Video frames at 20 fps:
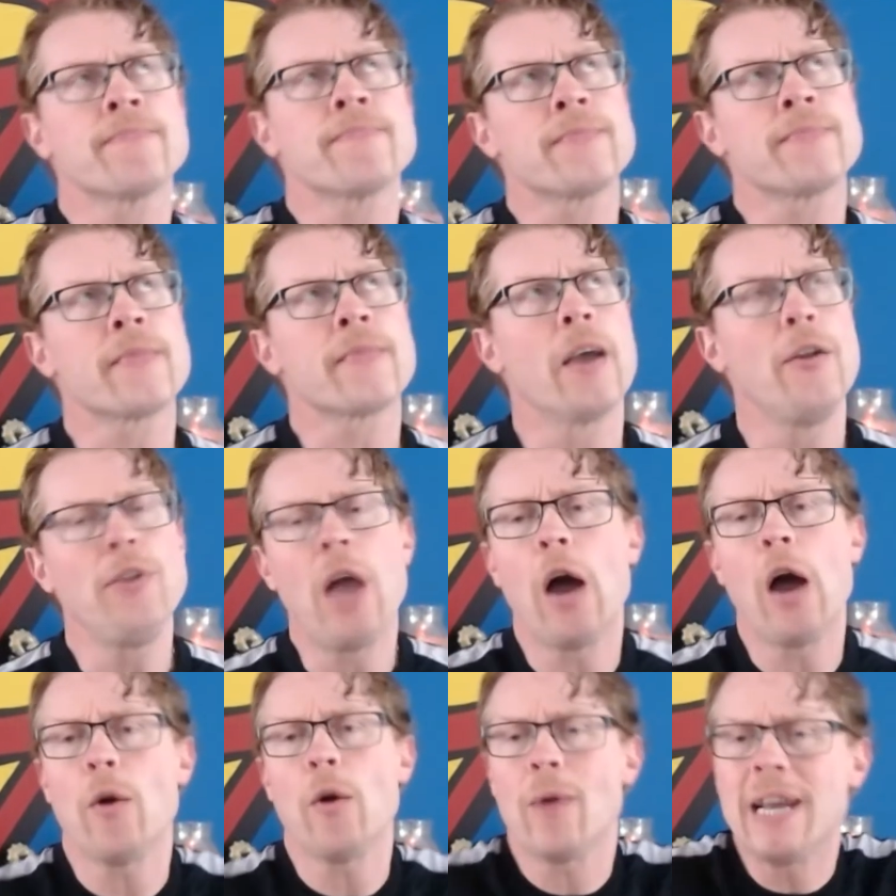
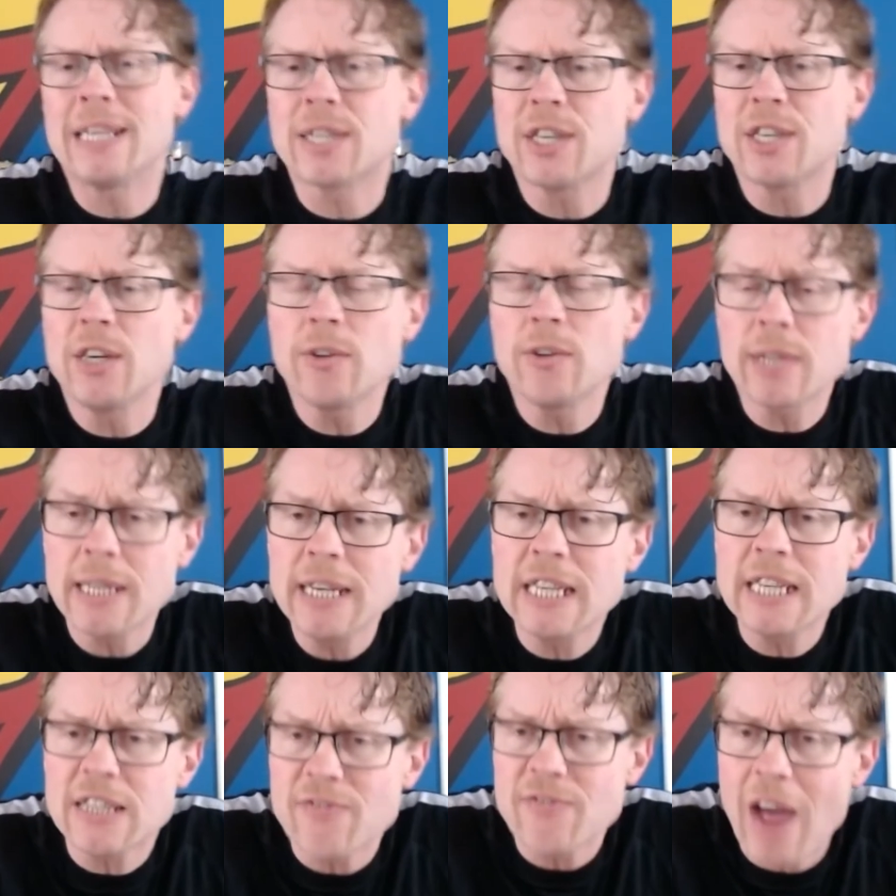use and its
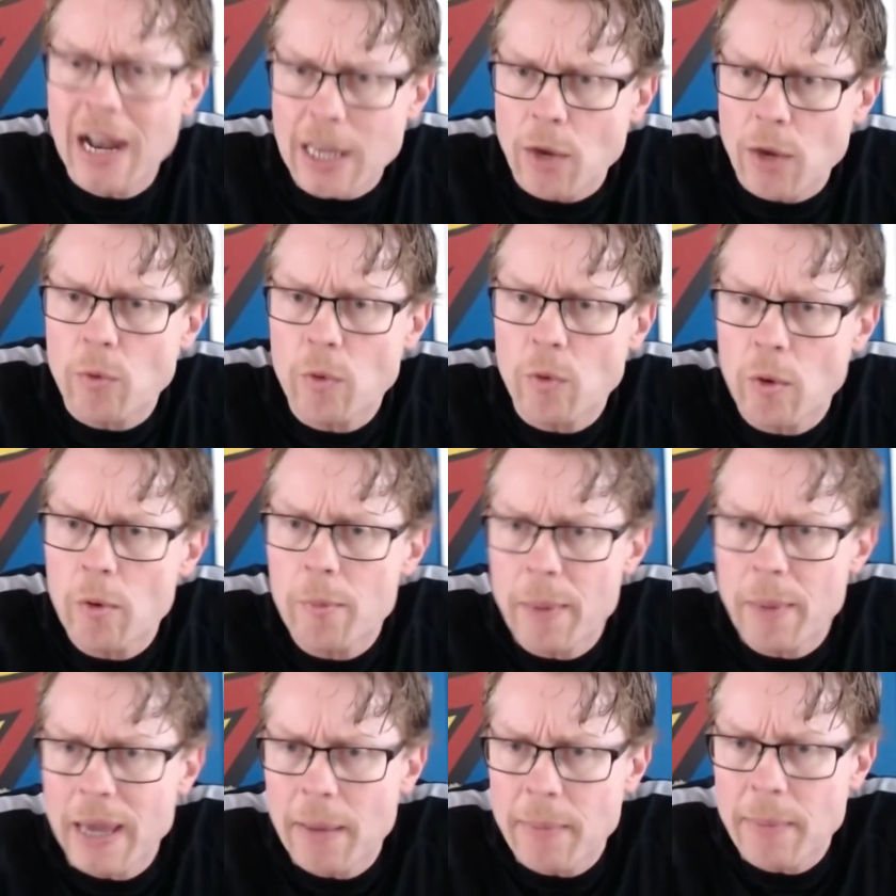value will be
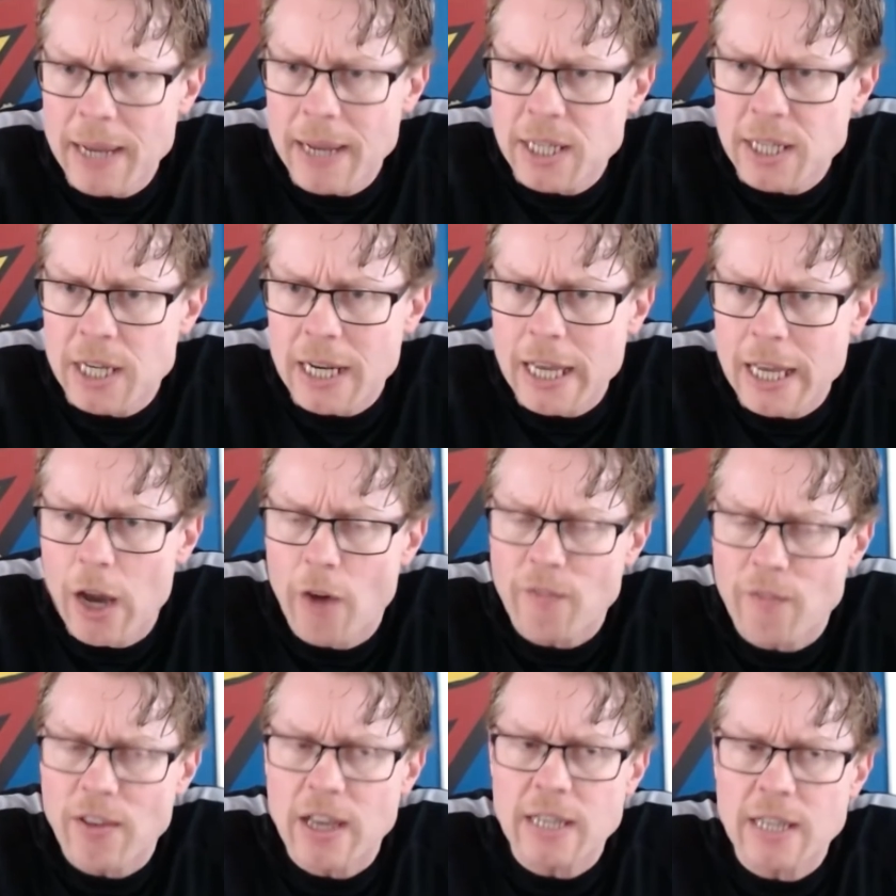immediately
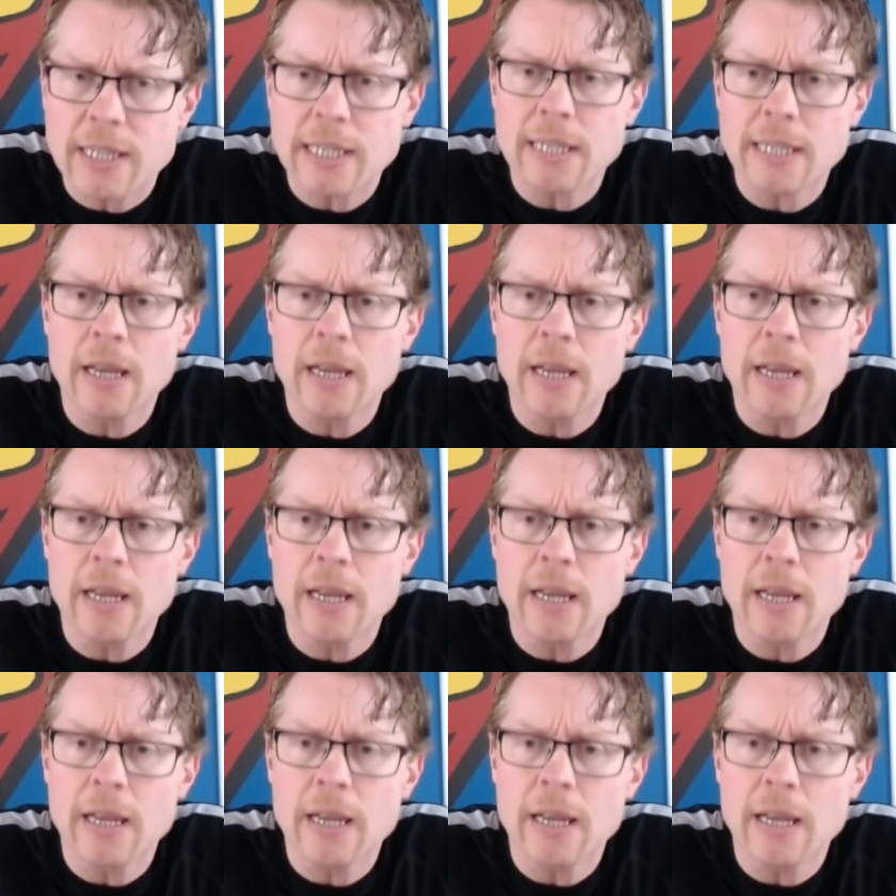obvious.